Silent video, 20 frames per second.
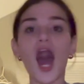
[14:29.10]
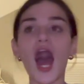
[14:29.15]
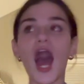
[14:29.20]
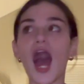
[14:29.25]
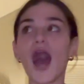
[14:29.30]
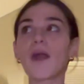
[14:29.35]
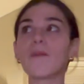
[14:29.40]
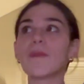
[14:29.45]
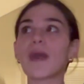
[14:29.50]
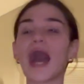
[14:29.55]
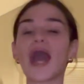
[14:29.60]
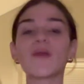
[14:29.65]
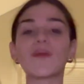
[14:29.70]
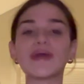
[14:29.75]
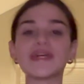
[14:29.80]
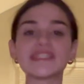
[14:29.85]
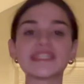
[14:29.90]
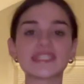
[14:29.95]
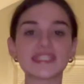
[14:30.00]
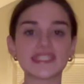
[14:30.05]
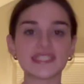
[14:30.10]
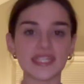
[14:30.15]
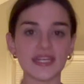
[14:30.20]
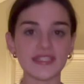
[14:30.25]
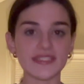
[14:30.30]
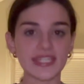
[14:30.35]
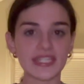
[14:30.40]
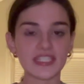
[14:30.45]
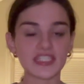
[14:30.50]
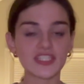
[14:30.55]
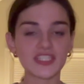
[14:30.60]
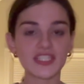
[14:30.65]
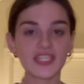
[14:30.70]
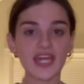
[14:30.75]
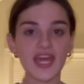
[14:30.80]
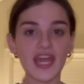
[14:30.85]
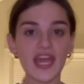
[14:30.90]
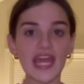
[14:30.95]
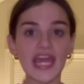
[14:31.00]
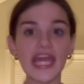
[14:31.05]
um, I went into the sale section
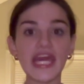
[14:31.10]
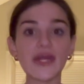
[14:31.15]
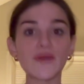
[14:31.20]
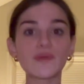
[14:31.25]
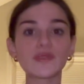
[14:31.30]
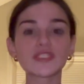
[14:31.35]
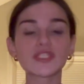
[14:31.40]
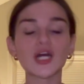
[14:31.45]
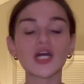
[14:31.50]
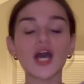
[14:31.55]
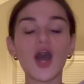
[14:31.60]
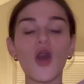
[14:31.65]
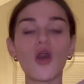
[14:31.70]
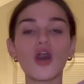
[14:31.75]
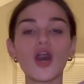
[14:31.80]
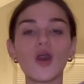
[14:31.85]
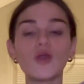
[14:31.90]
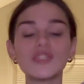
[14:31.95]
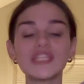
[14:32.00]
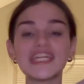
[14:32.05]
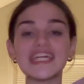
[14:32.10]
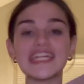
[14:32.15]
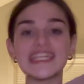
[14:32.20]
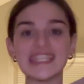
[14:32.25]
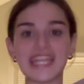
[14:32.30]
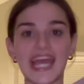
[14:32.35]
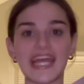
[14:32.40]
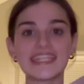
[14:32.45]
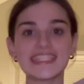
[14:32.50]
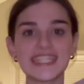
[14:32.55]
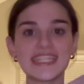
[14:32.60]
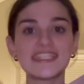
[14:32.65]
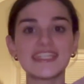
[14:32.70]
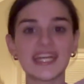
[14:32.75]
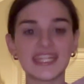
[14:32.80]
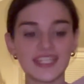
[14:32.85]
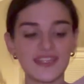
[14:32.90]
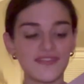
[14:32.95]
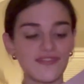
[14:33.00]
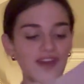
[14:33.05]
today. It was only
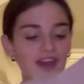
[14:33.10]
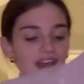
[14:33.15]
$19.95.